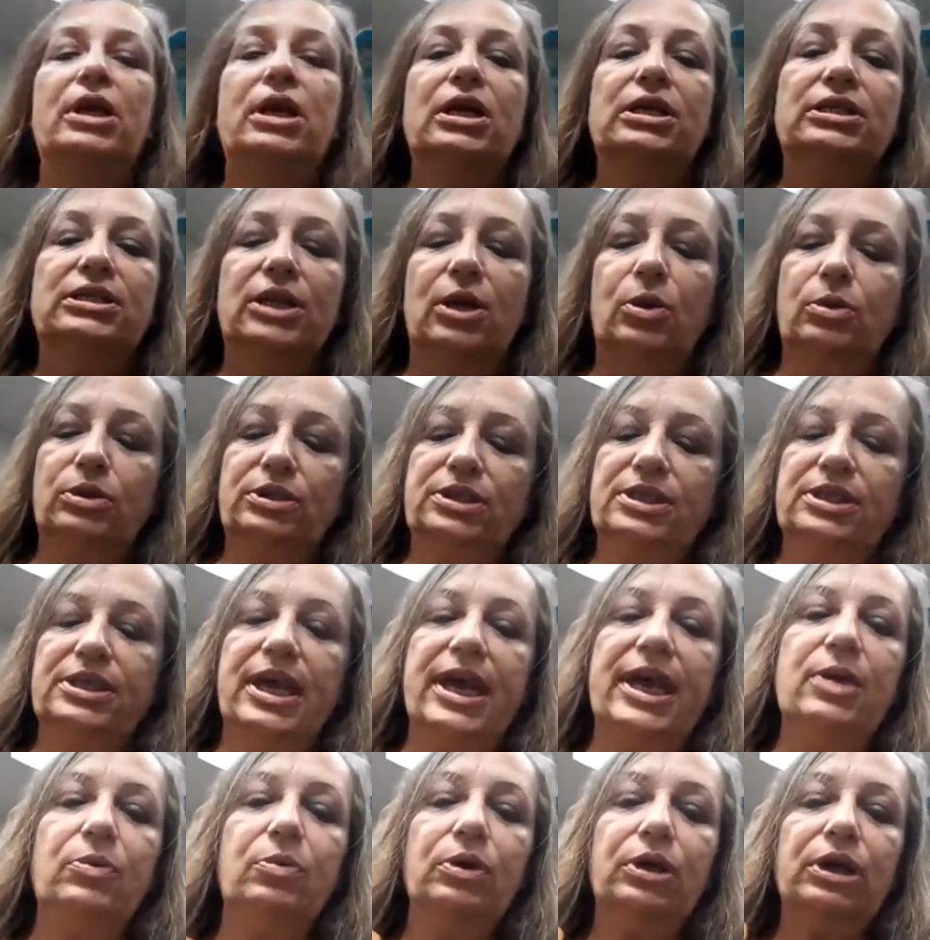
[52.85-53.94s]
So
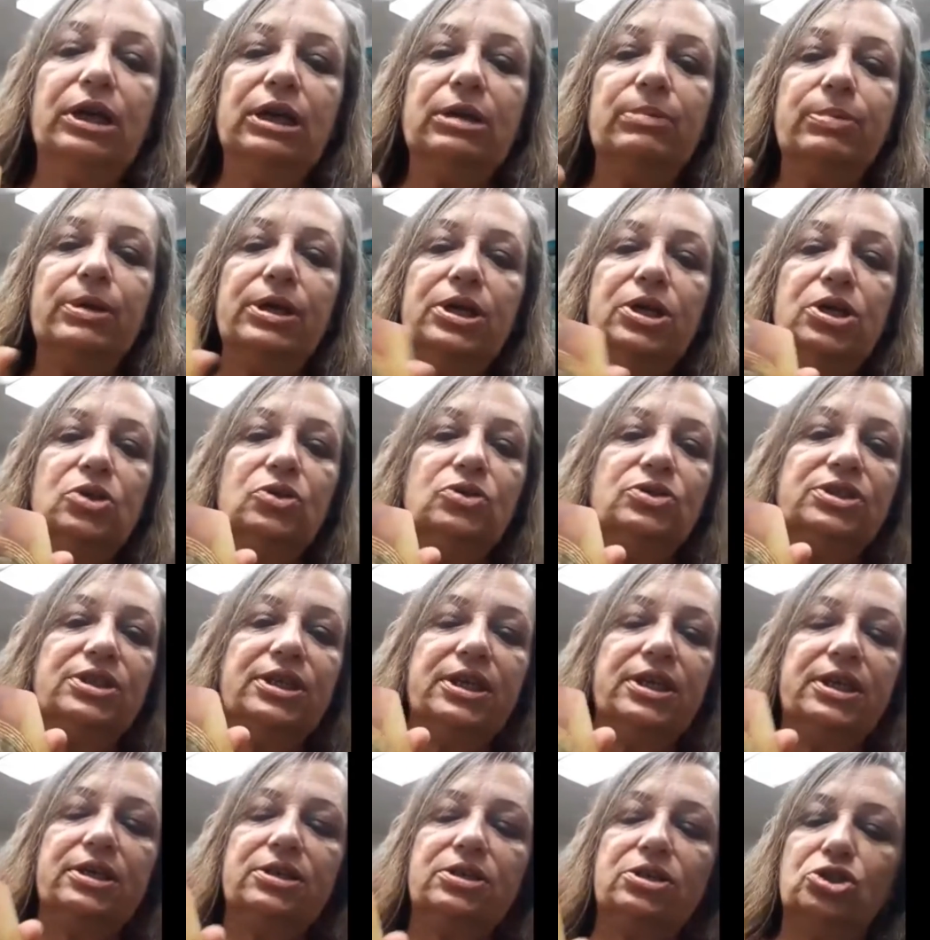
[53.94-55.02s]
today we're going to be
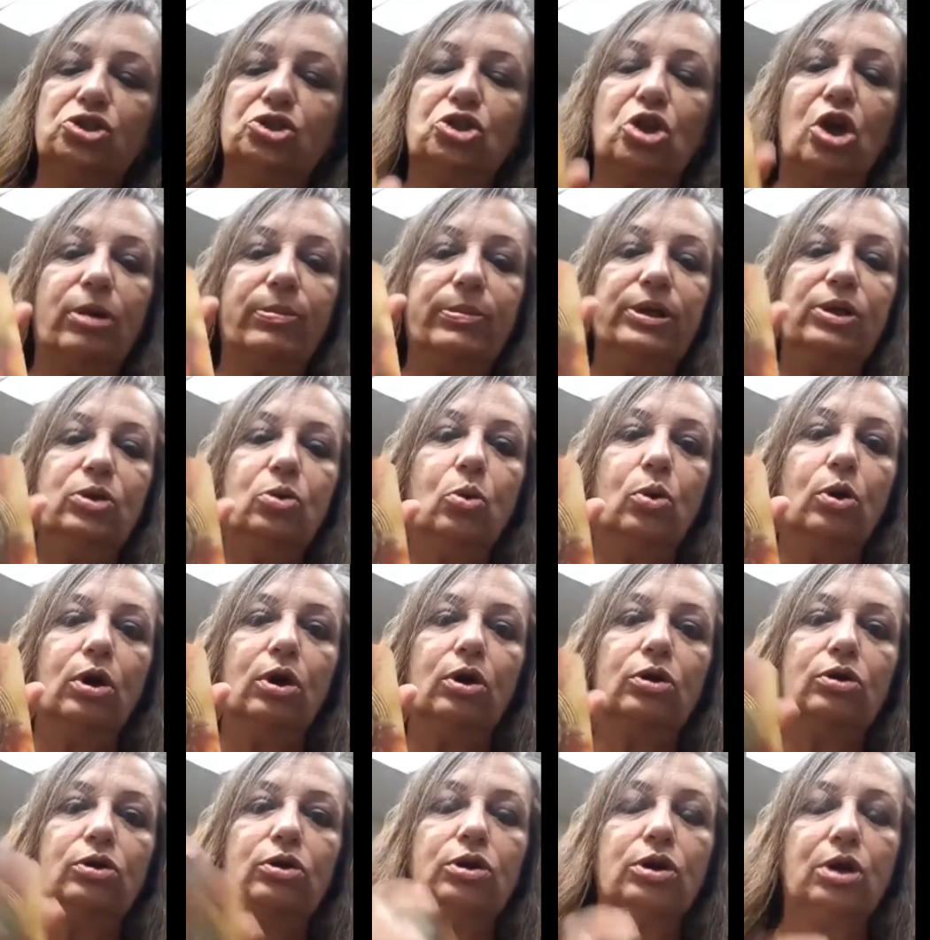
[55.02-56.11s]
using the Shaman
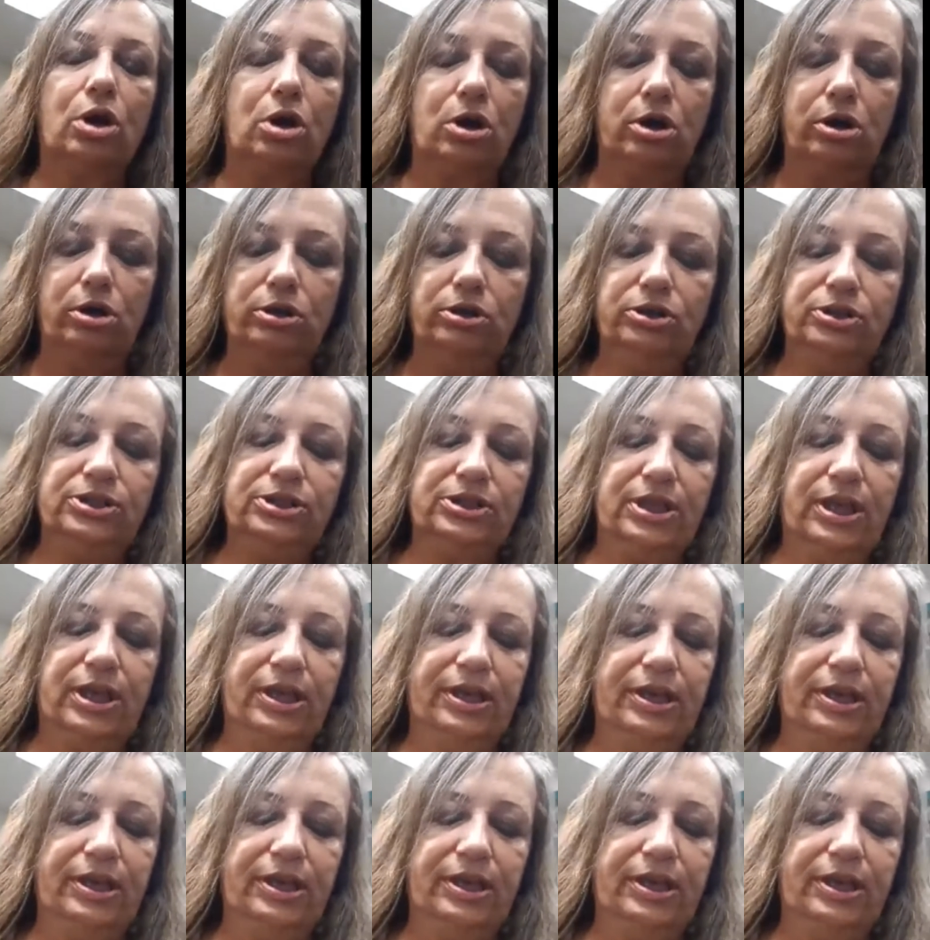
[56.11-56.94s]
Oracle cards.